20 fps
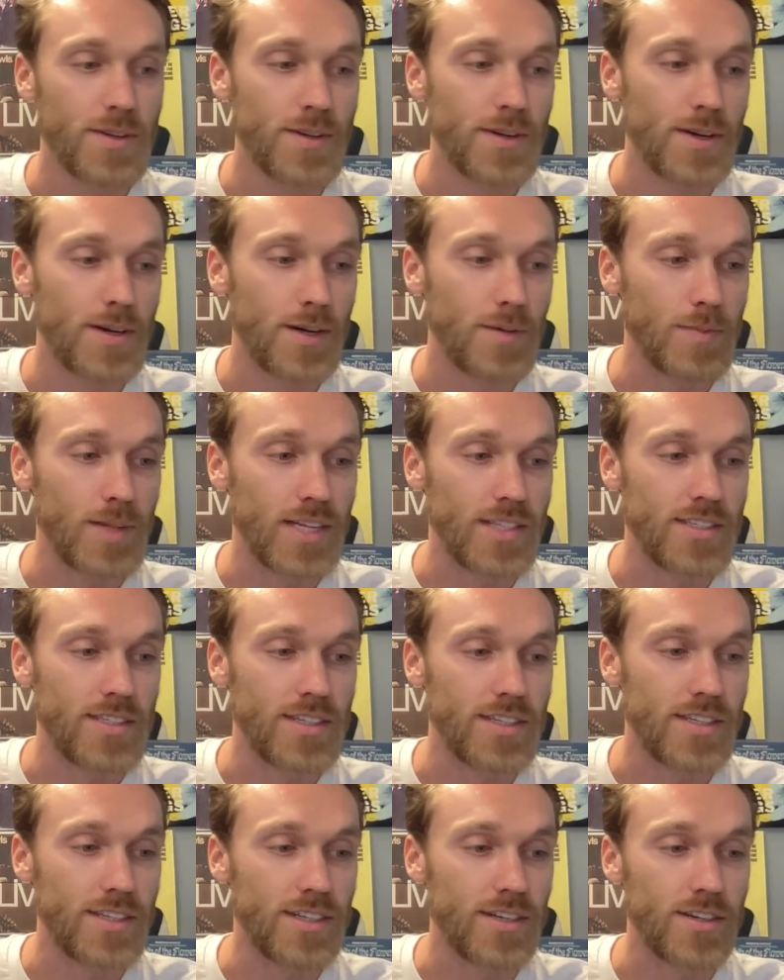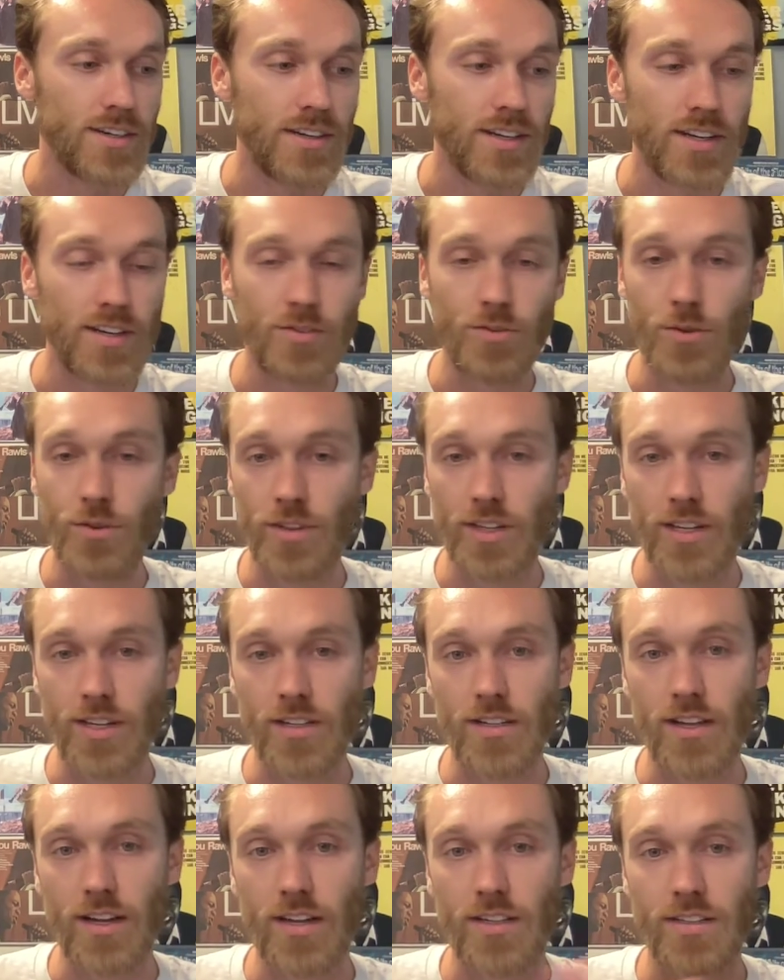that's in here. And if you think
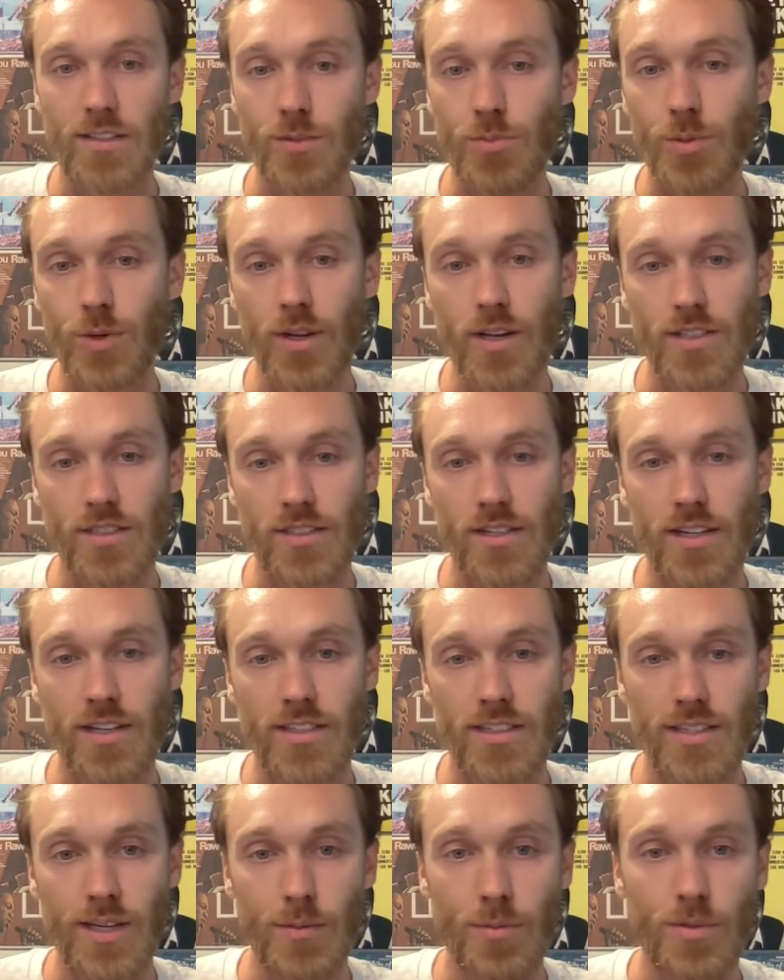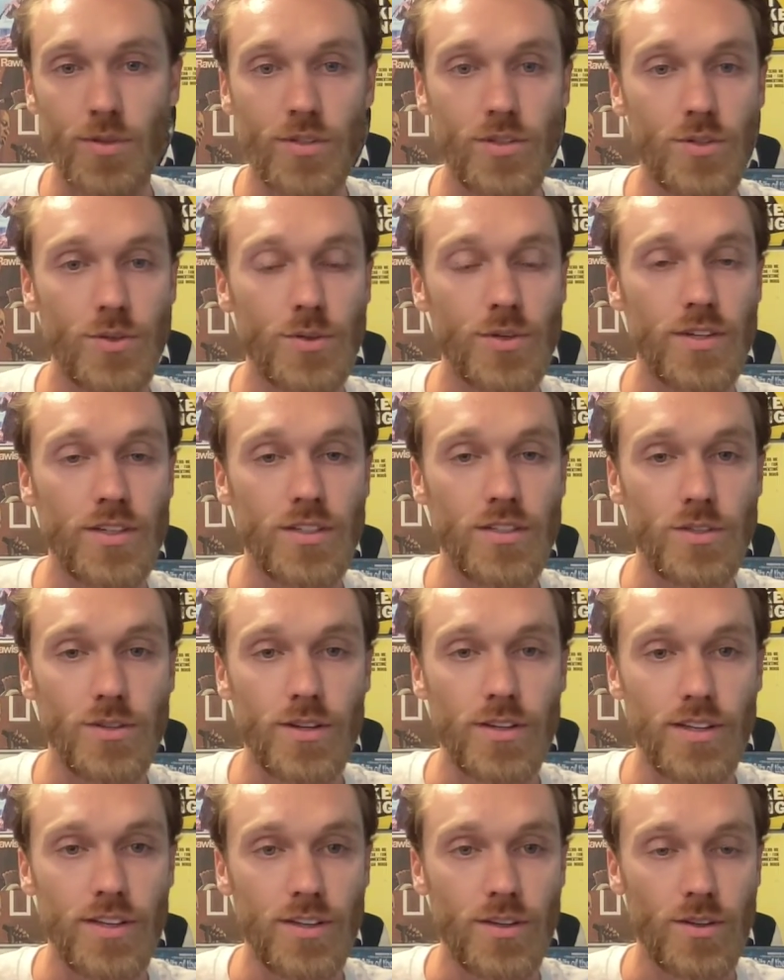a lot, this book has a lot of depth to it, so
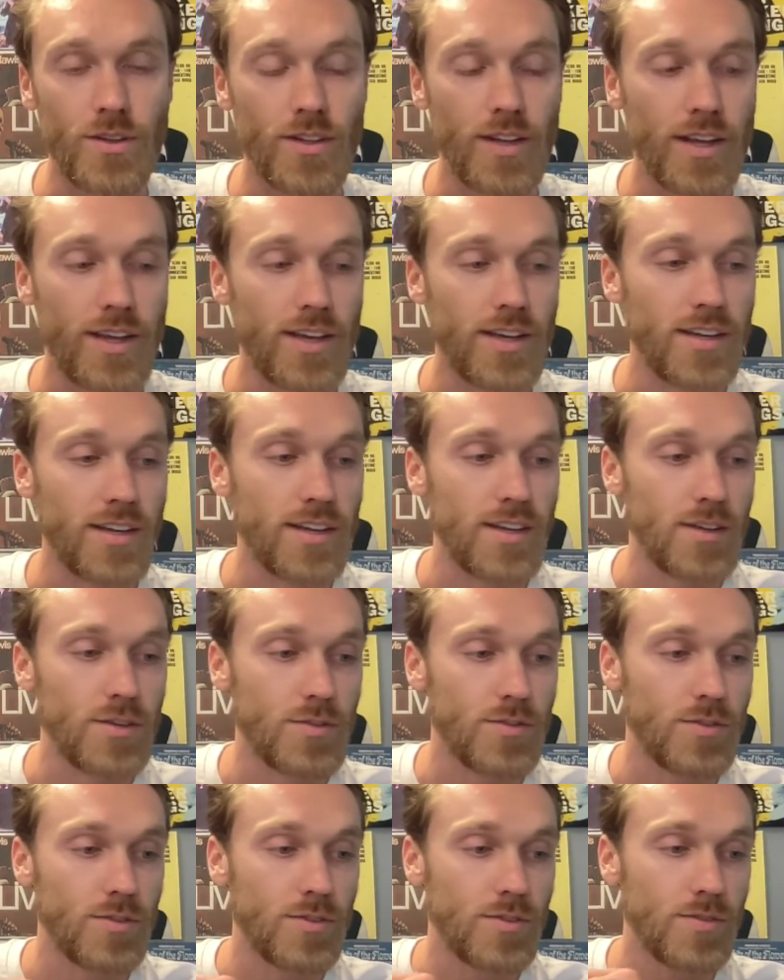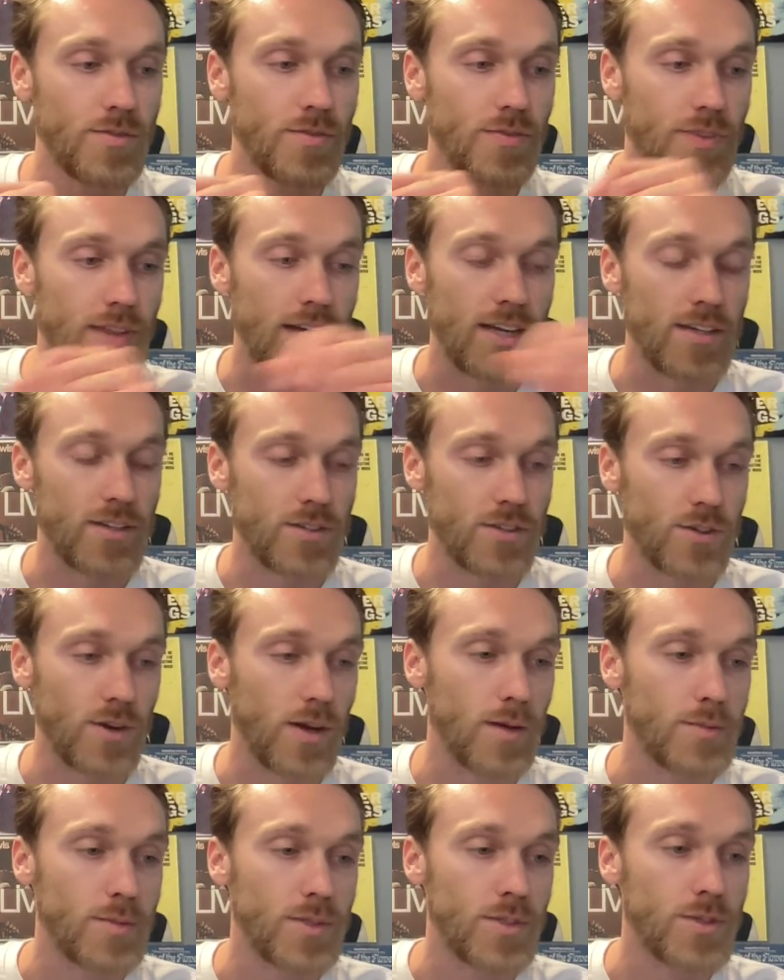I think you'll like it if that
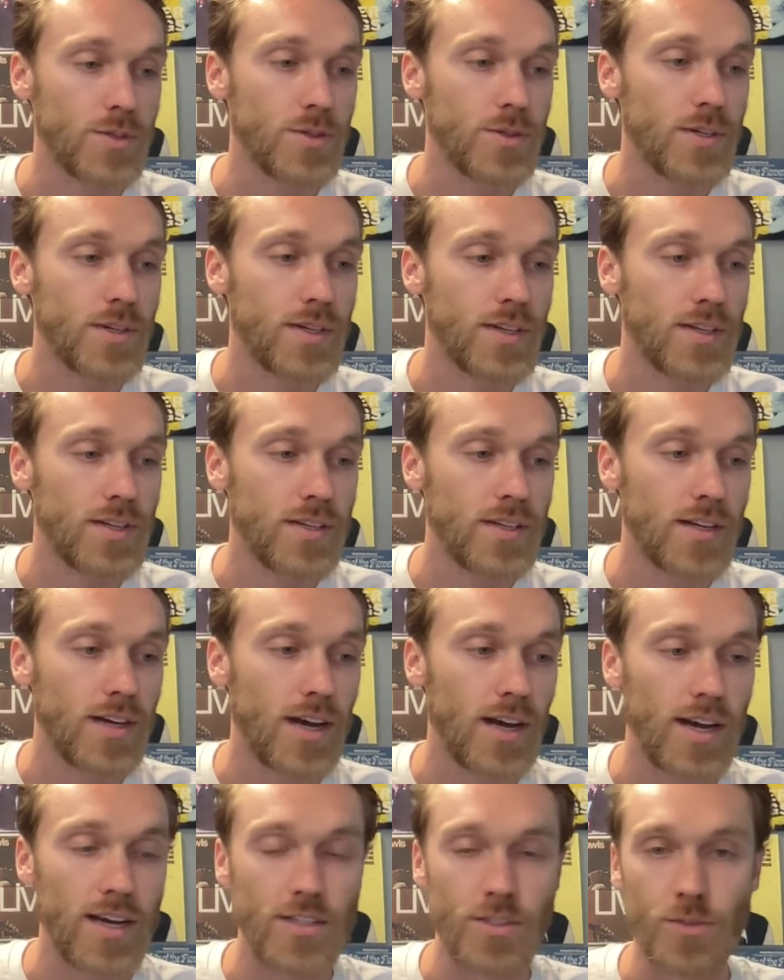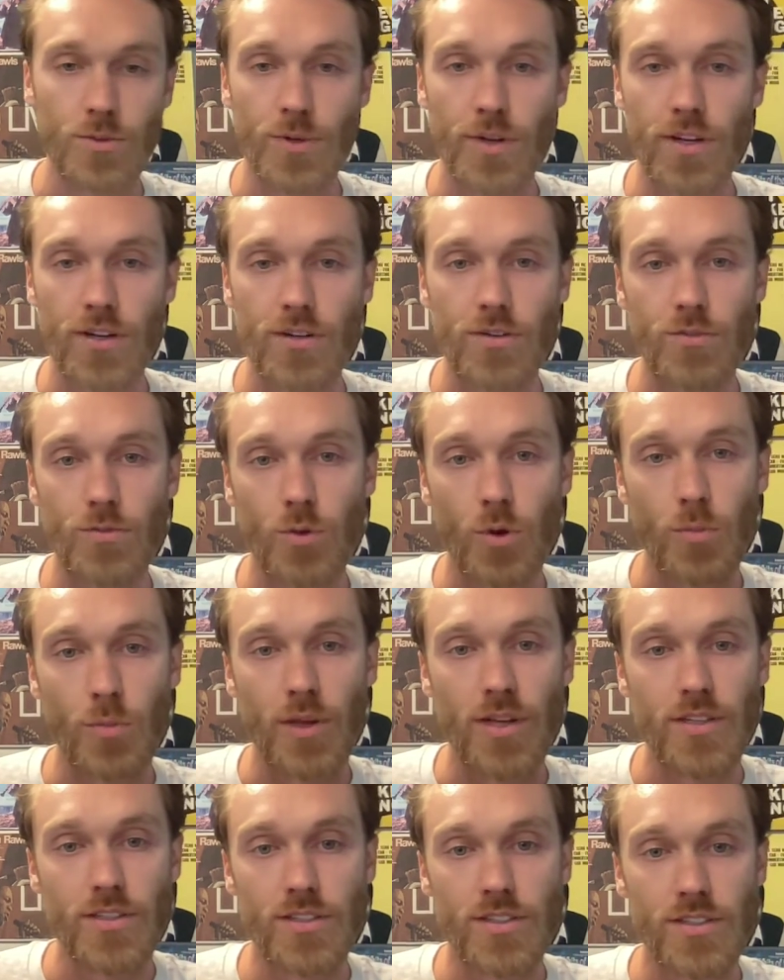describes you. It has 304
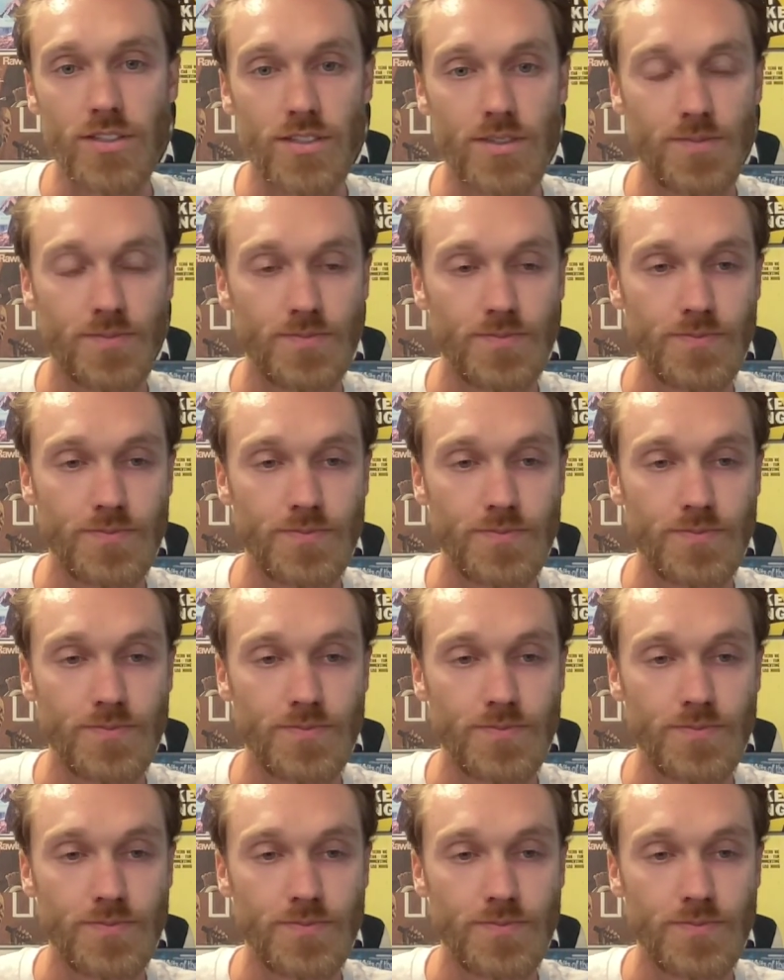pages.